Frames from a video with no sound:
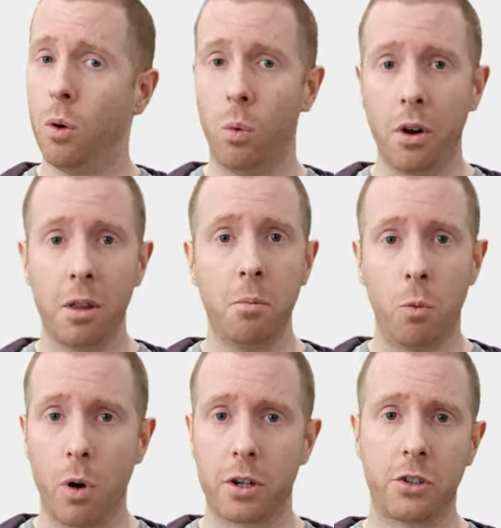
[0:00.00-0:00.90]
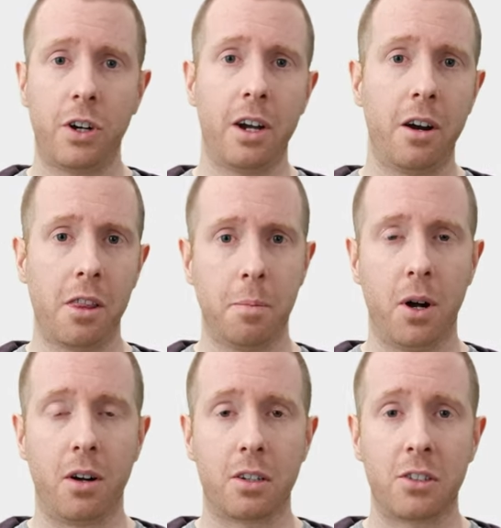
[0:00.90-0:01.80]
One of them worked straight out of the
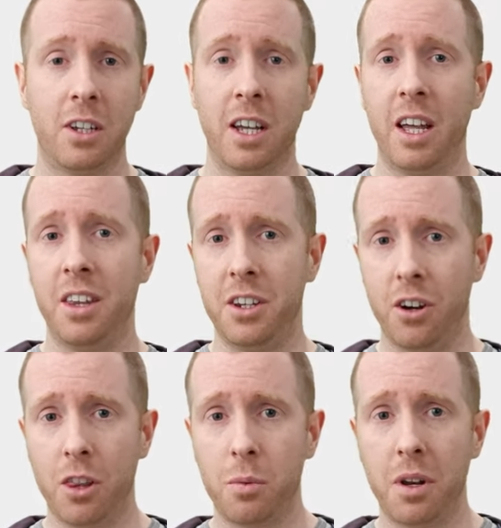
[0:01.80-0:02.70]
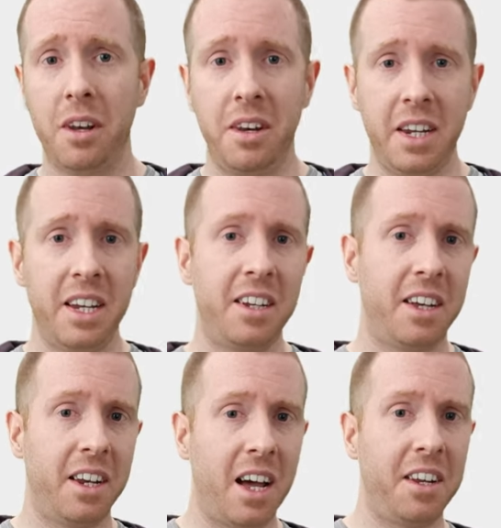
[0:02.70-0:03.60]
box. The other one needed
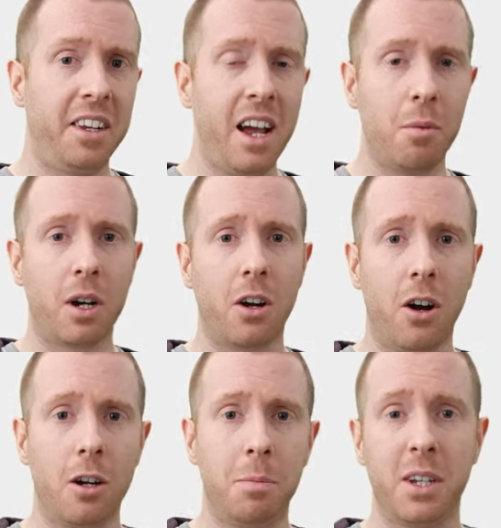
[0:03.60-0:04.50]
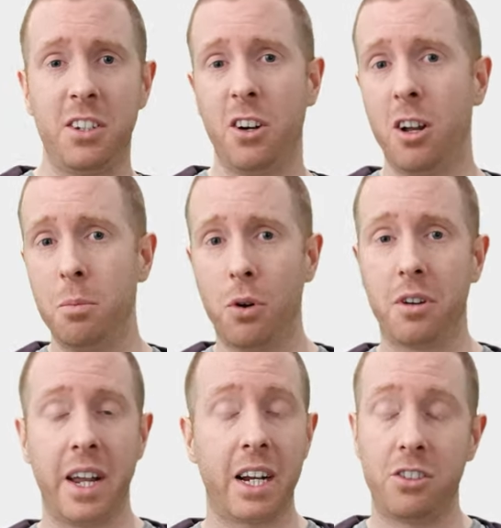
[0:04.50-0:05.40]
an added network card because the onboard
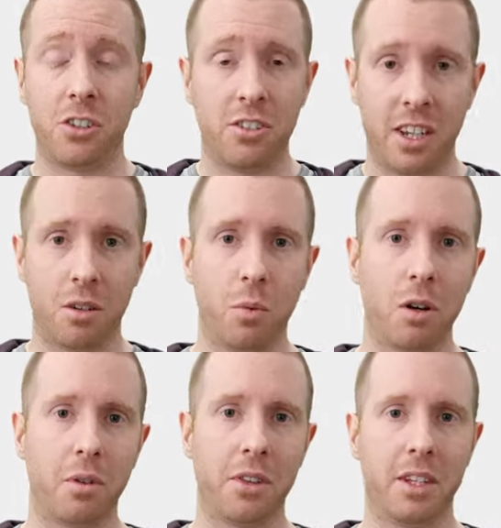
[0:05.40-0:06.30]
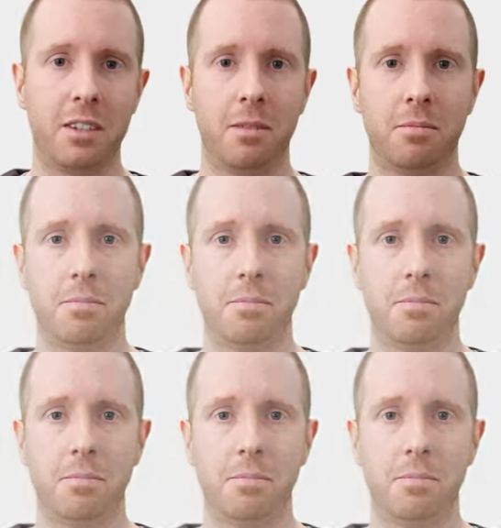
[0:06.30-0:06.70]
N I C just didn't work with it.